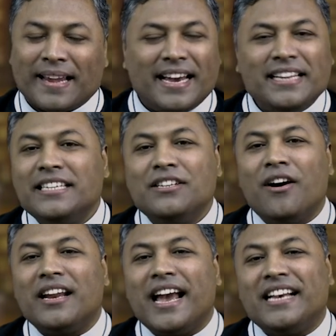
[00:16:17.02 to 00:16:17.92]
He did
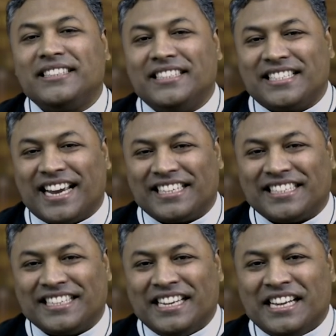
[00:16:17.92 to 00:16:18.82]
not
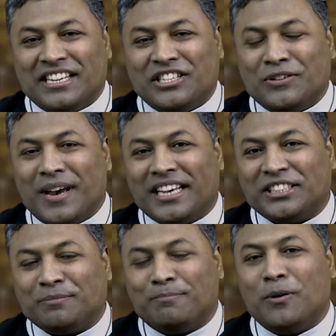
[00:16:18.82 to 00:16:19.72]
hesitate to
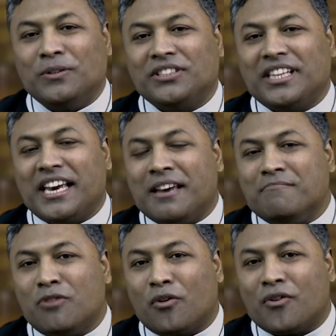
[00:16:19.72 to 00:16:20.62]
expose the
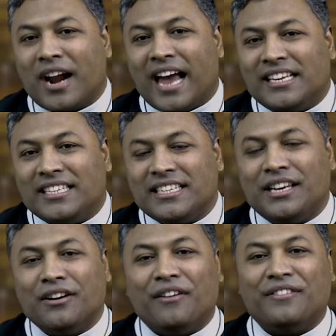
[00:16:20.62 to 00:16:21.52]

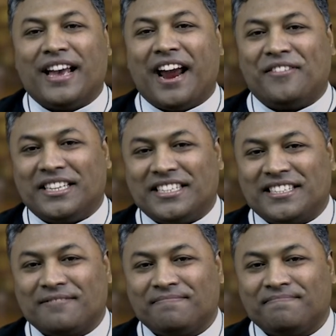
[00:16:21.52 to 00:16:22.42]
immorality of Herod.
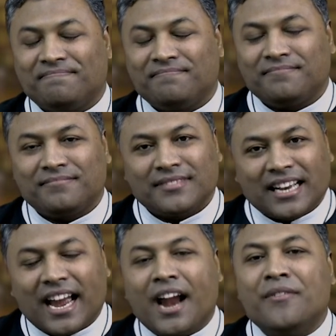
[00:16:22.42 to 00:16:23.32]

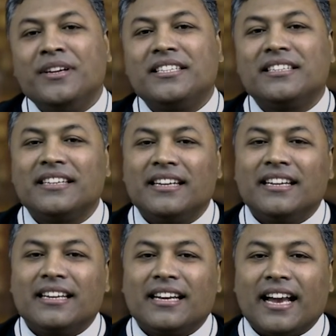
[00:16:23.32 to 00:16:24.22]
Herod
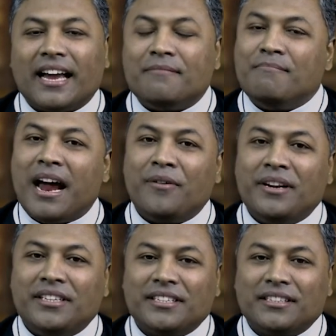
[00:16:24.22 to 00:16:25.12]
had
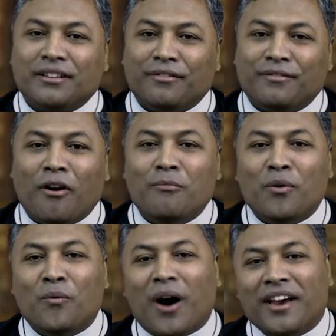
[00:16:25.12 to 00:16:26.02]
married the
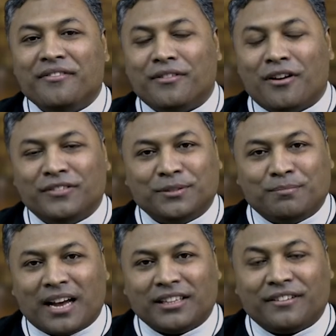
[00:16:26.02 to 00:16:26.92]
former wife of his
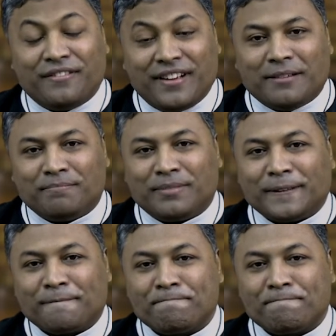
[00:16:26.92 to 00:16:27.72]
brother Philip.